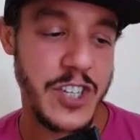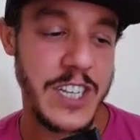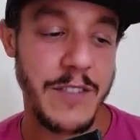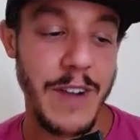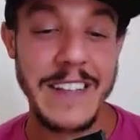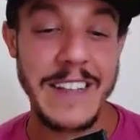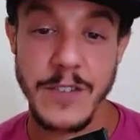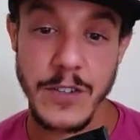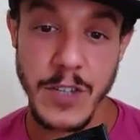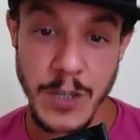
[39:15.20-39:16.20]
she threatens
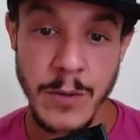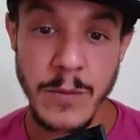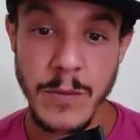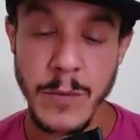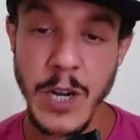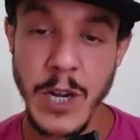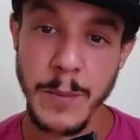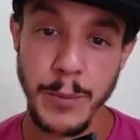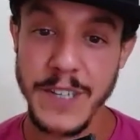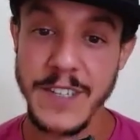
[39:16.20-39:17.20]
her too with going
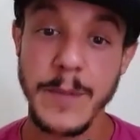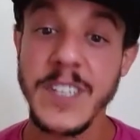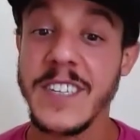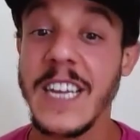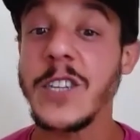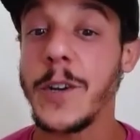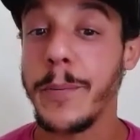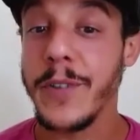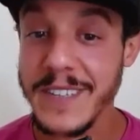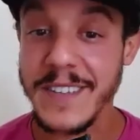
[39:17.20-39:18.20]
to prison. I'm going to send you to
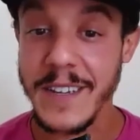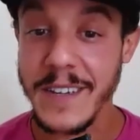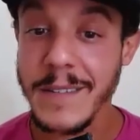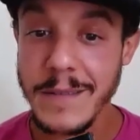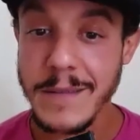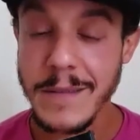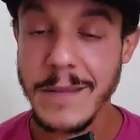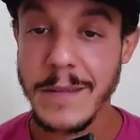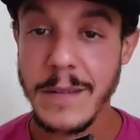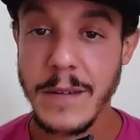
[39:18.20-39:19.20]
prison.
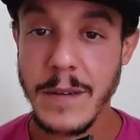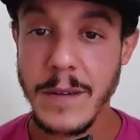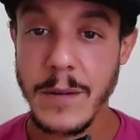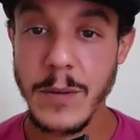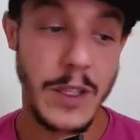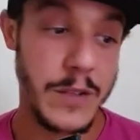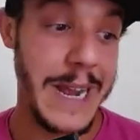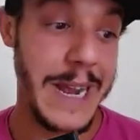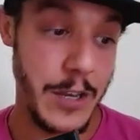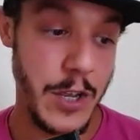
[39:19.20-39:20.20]
I'm going to
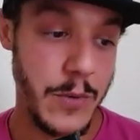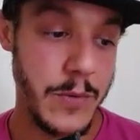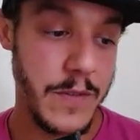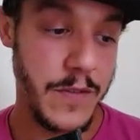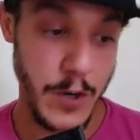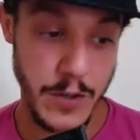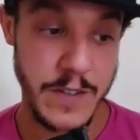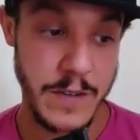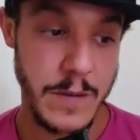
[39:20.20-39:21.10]
threaten you first.